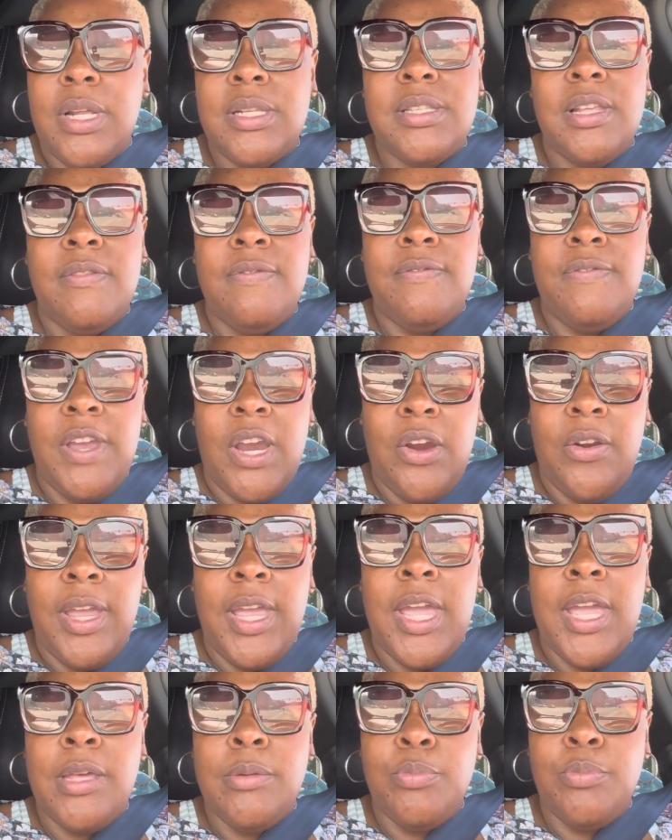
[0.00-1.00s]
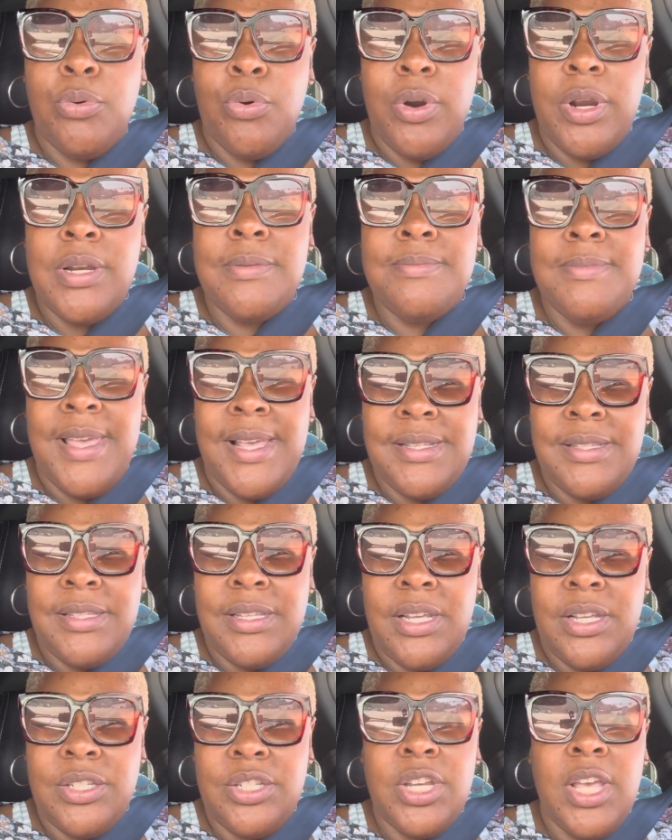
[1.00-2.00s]
It's a very important
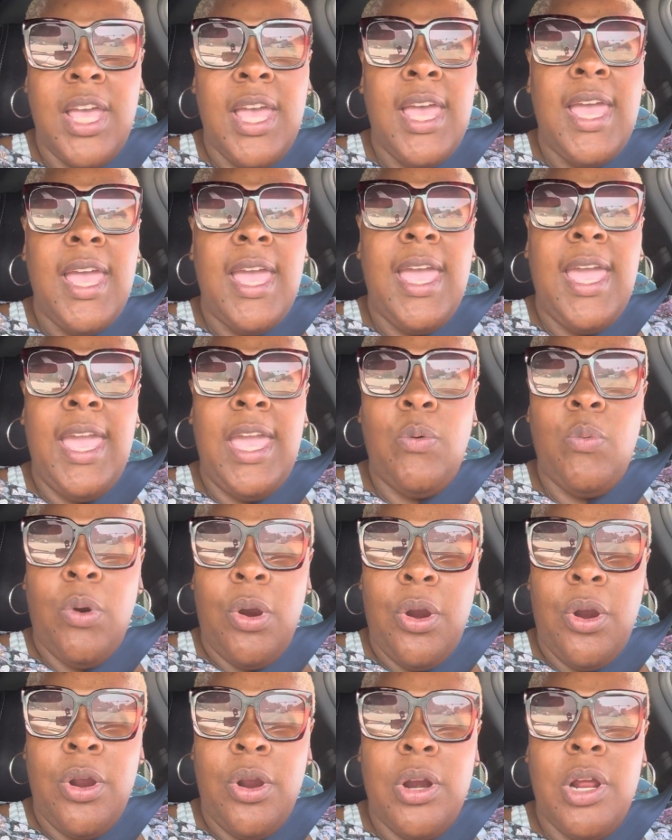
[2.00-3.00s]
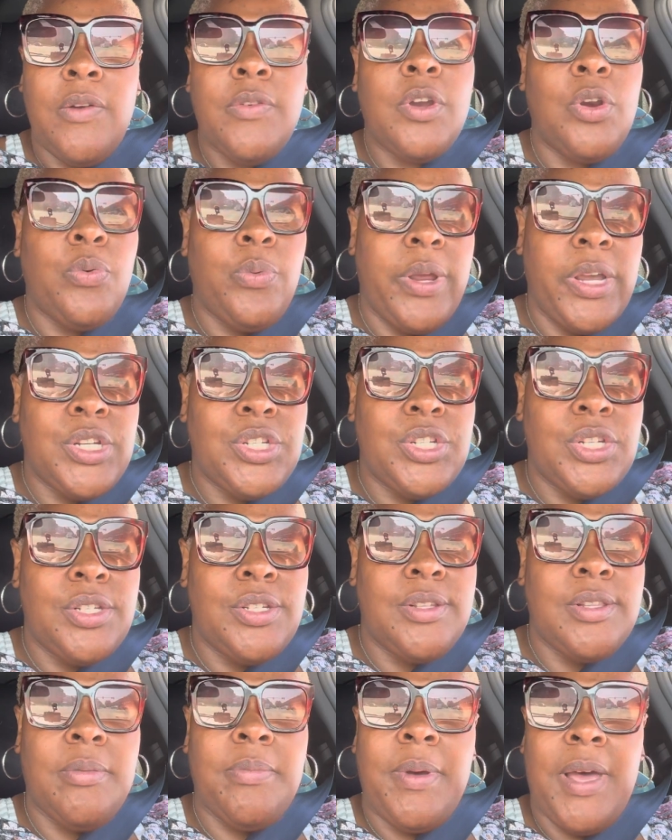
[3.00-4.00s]
message, a word of correction
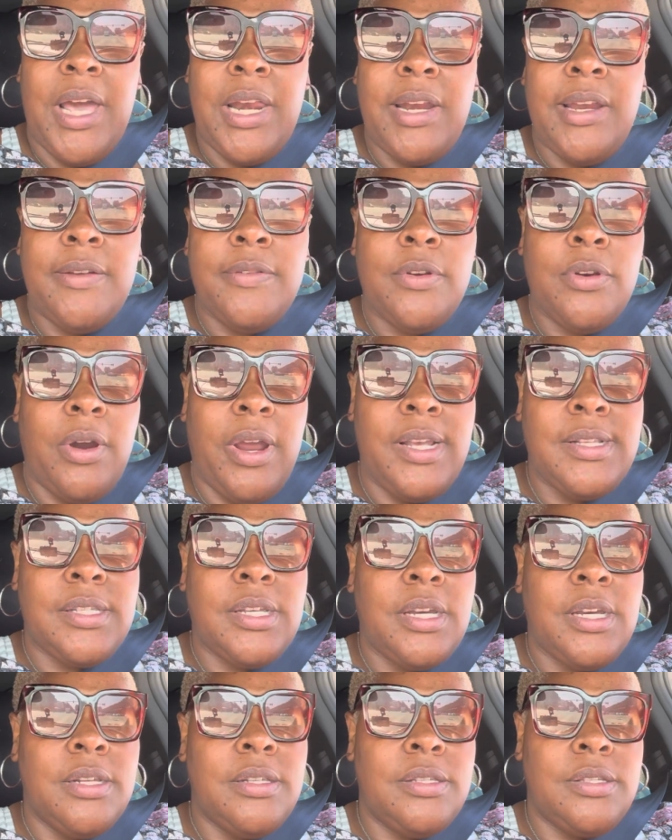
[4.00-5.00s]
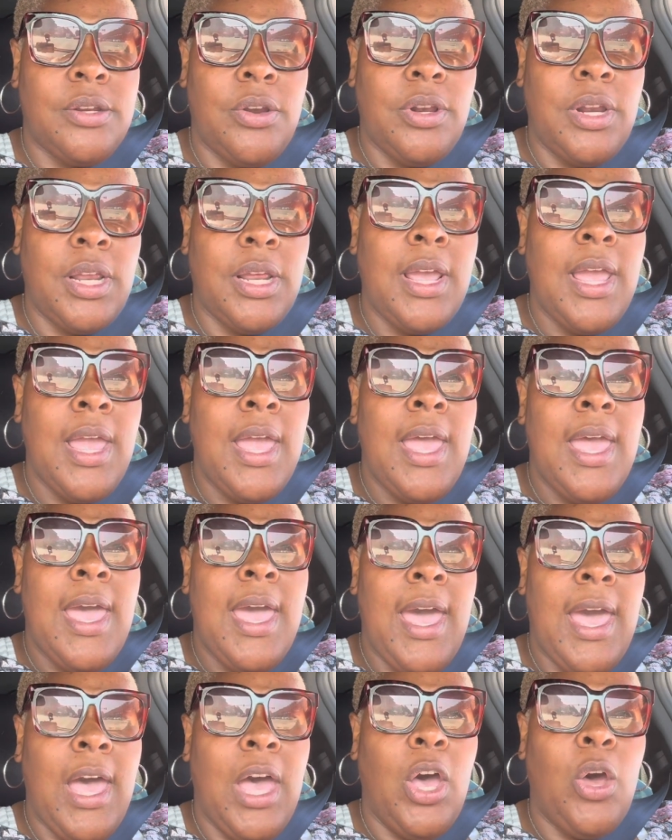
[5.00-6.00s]
to the body of Christ concerning
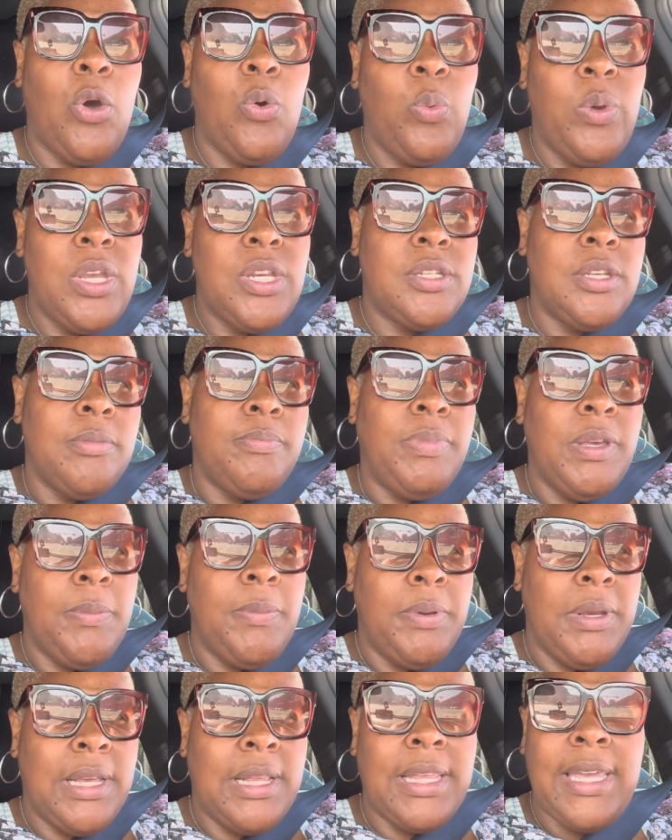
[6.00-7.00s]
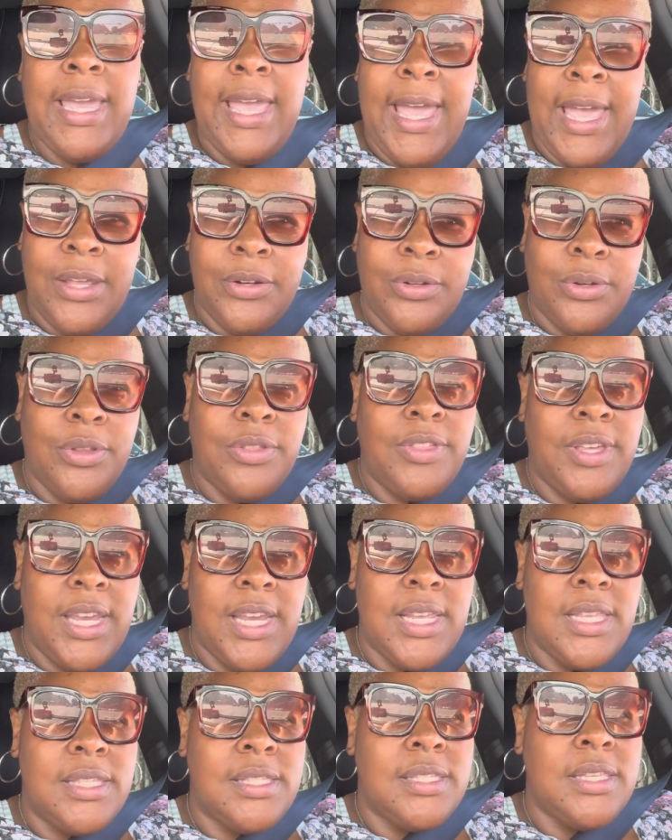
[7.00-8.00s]
how we should biblically handle
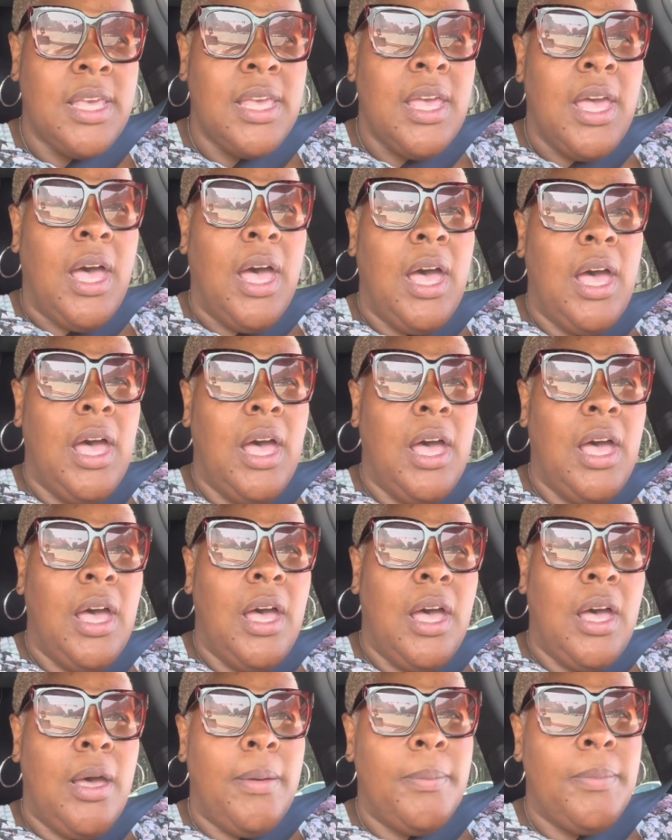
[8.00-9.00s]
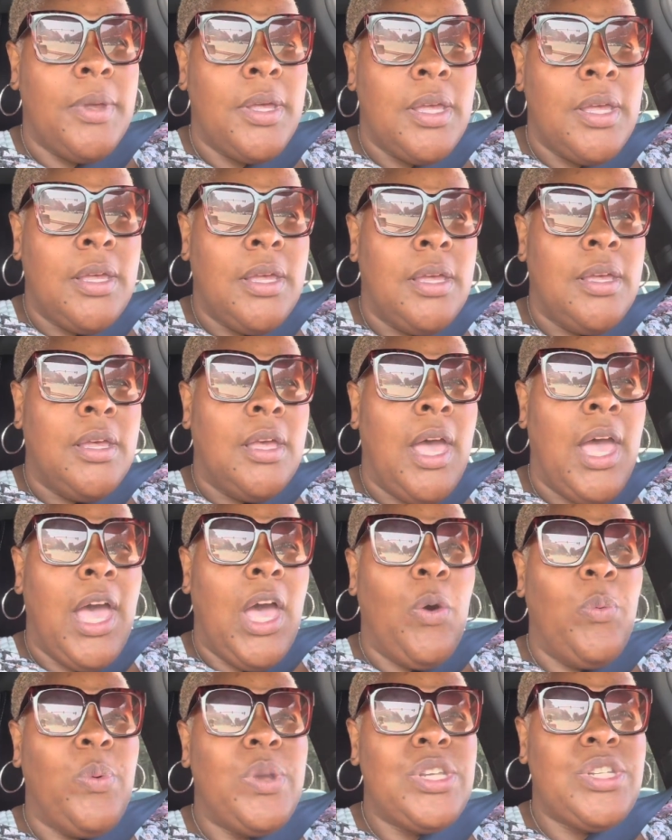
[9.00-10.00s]
things, um,
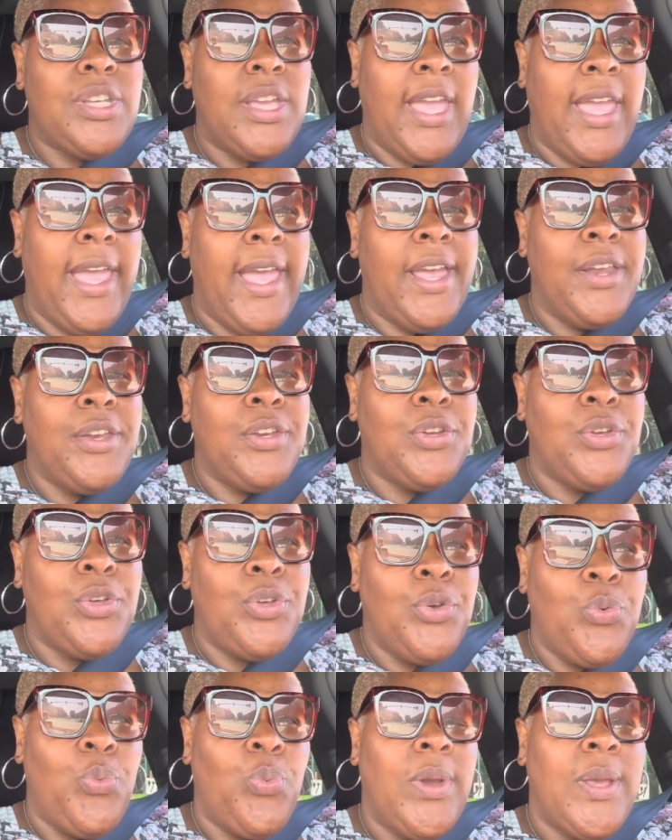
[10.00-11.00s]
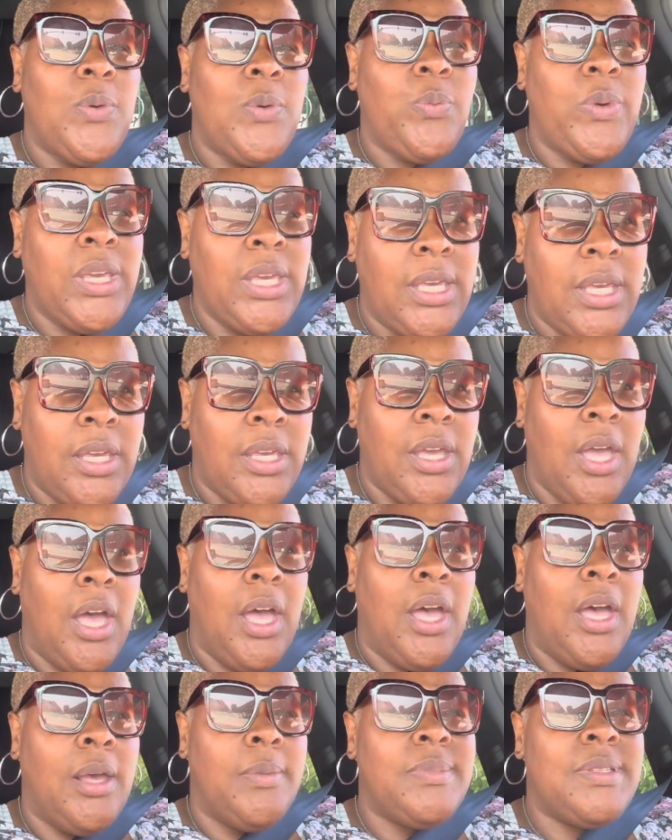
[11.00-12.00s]
how we should handle when we
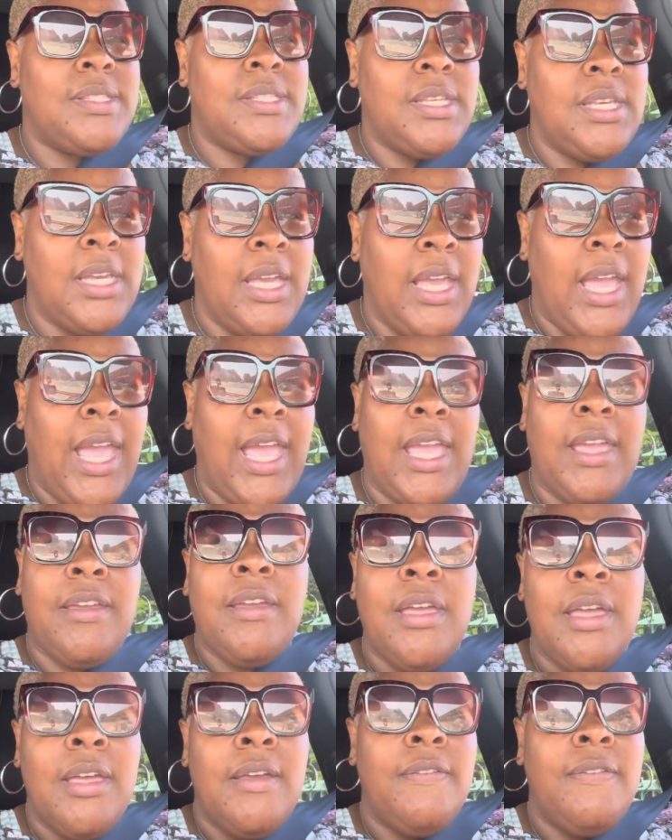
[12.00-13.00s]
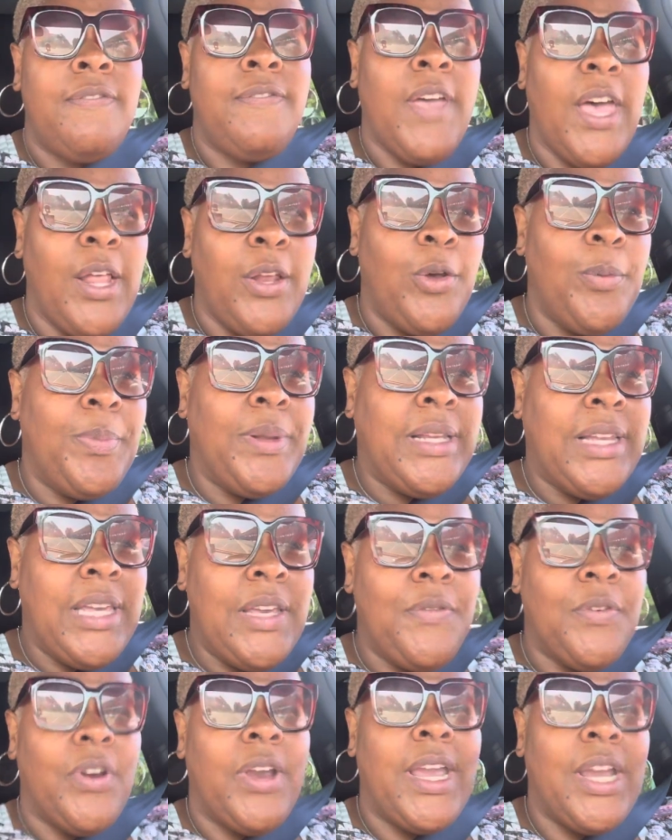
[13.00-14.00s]
um, see a fellow
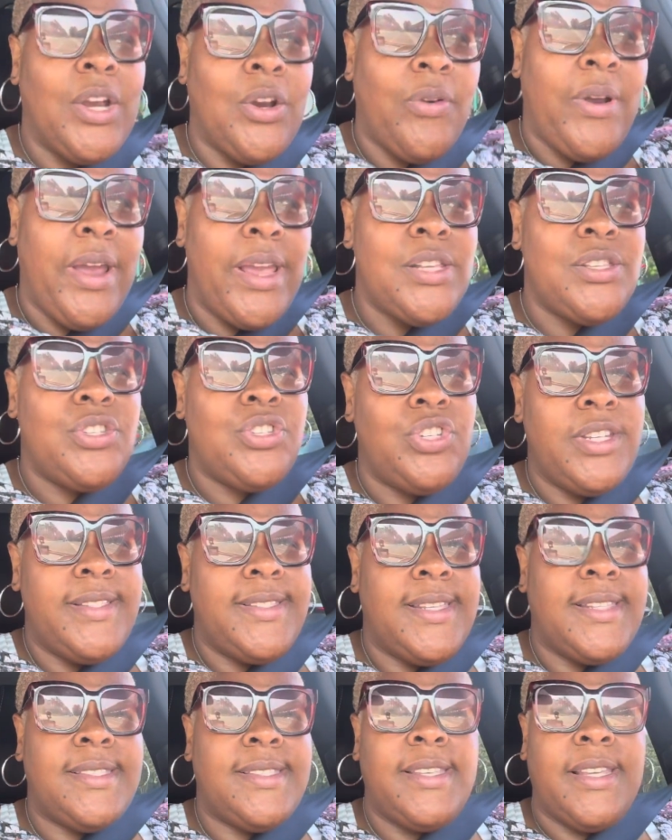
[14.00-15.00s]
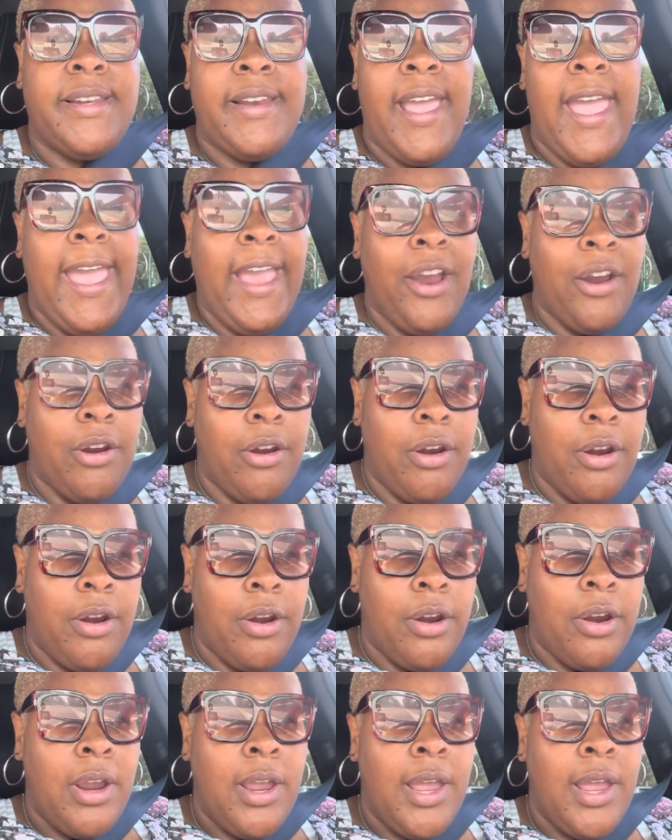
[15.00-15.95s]
believer in Christ Jesus in error